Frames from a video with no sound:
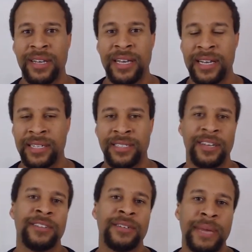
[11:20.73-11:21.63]
and sell
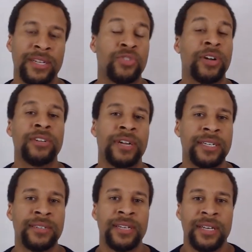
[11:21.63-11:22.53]
them at a great rate.
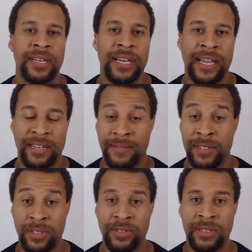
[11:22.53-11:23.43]
And if you
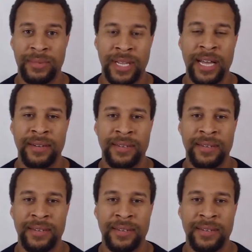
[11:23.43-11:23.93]
use them a lot,